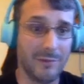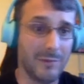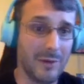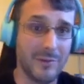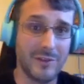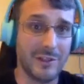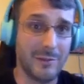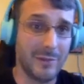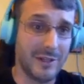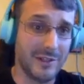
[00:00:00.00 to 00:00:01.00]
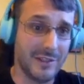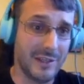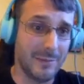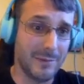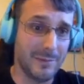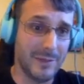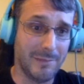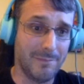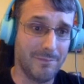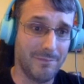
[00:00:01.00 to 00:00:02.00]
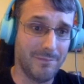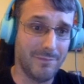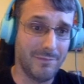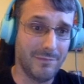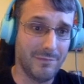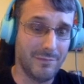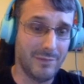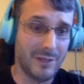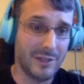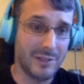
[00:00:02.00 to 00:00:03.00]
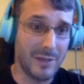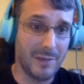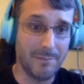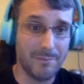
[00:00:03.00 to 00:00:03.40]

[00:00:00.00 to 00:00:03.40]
I'm just gonna body slam spam. Body spam.